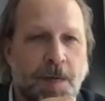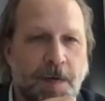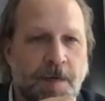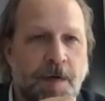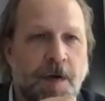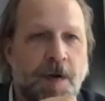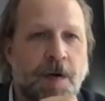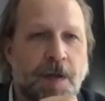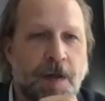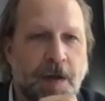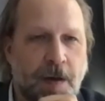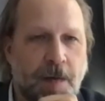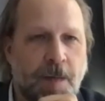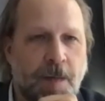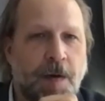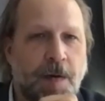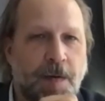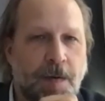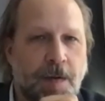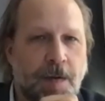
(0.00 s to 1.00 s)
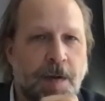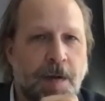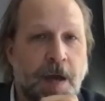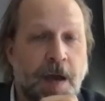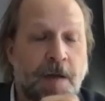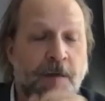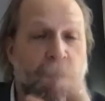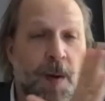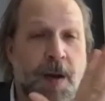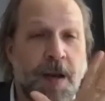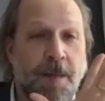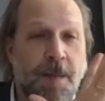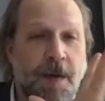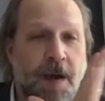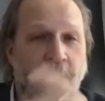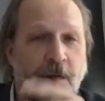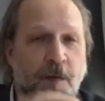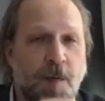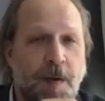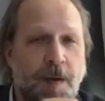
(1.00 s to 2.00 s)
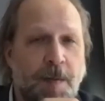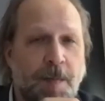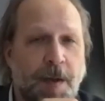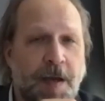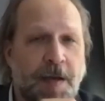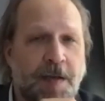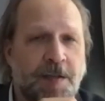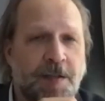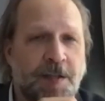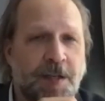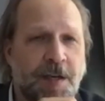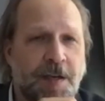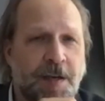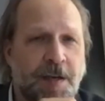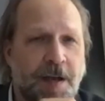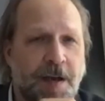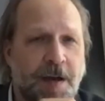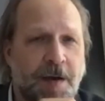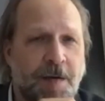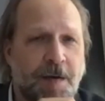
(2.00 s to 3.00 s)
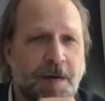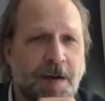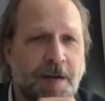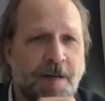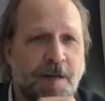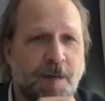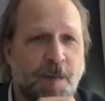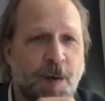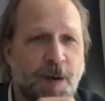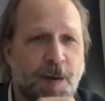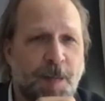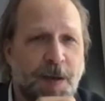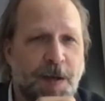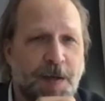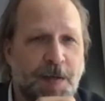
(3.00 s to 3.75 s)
Everybody makes gin now. Everybody makes.